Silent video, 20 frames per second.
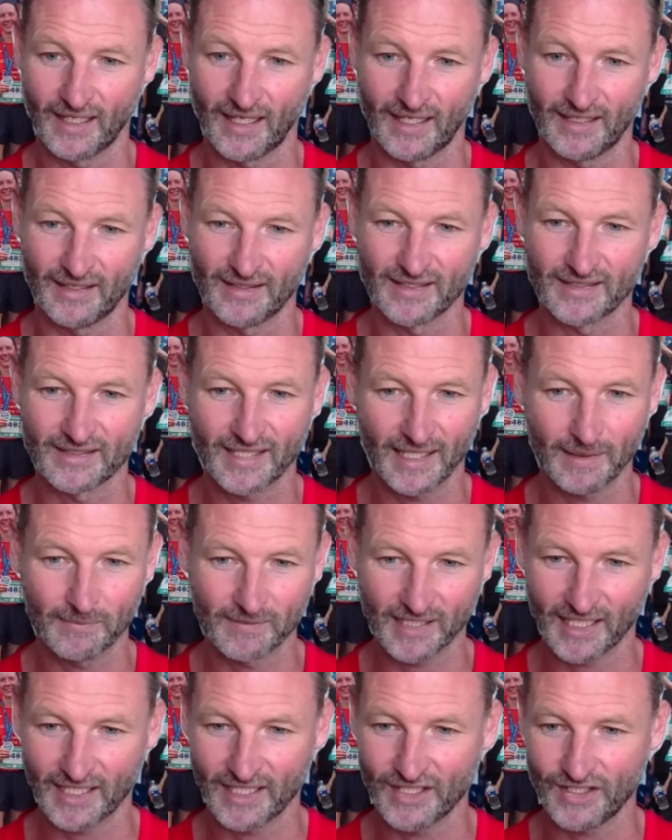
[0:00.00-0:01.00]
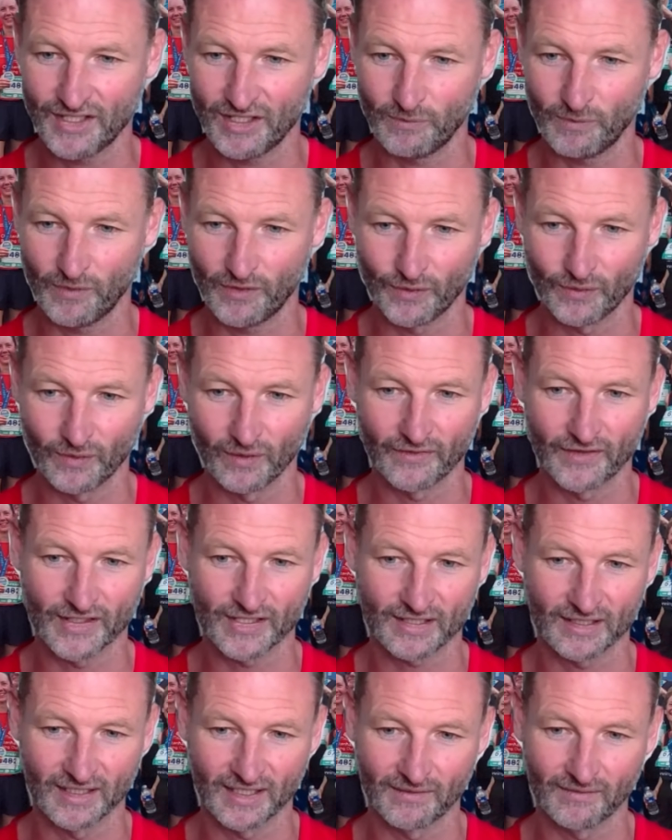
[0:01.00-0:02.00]
and the temptation with all of
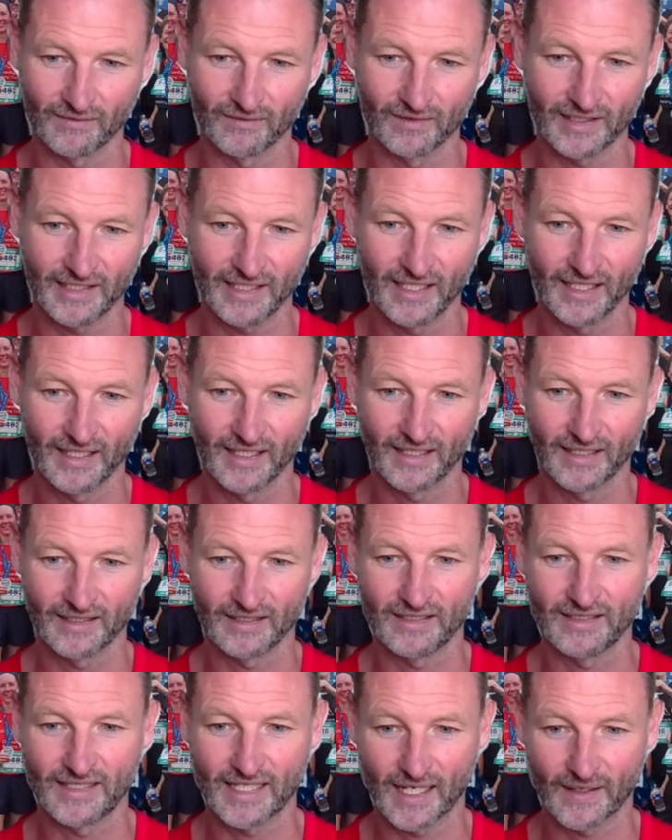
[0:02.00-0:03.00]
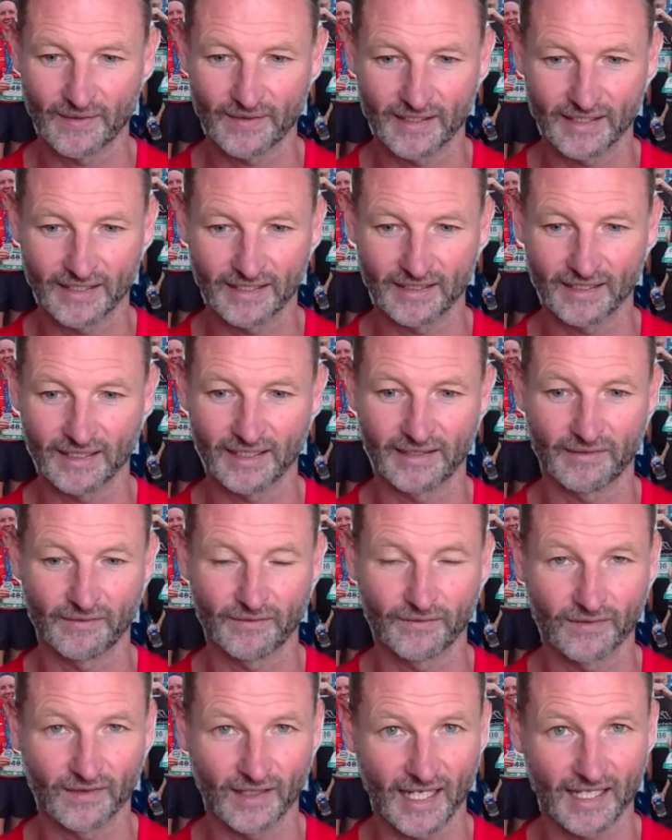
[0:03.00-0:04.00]
this lovely downhill and
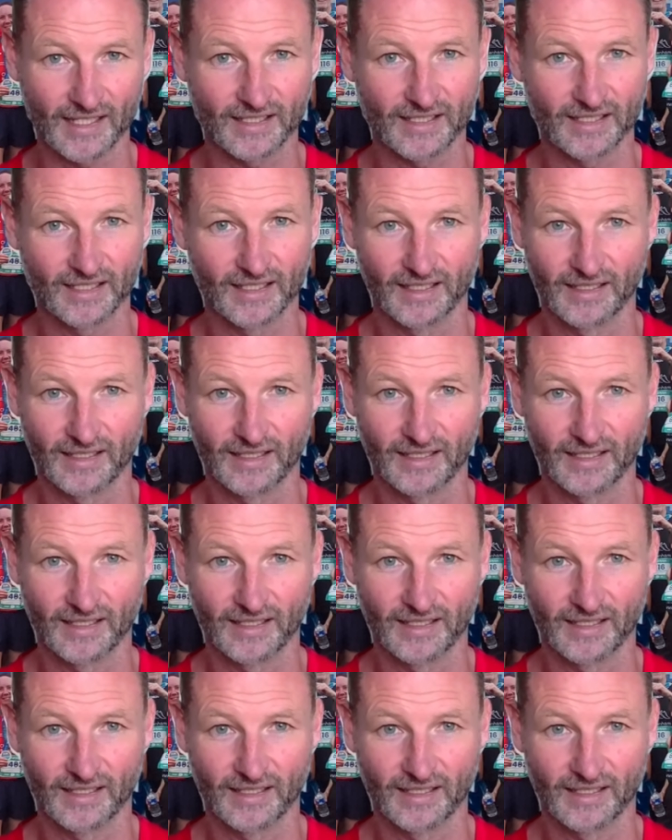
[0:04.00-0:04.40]
flat,